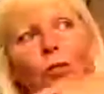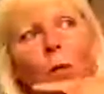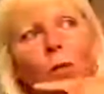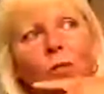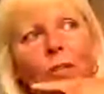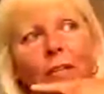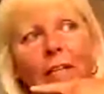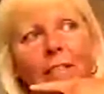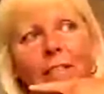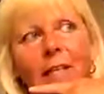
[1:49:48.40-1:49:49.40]
course, most of the
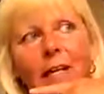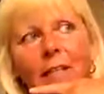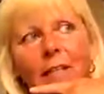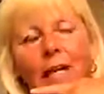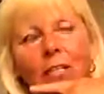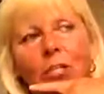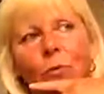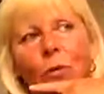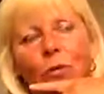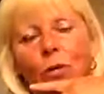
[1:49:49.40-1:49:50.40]
things that I
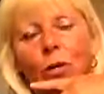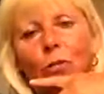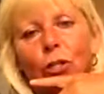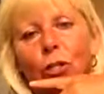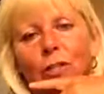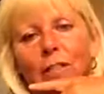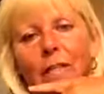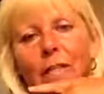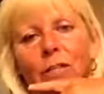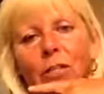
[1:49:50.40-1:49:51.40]
do are shot
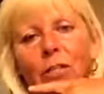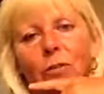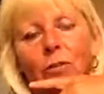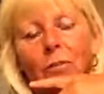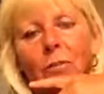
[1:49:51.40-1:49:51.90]
here in Europe.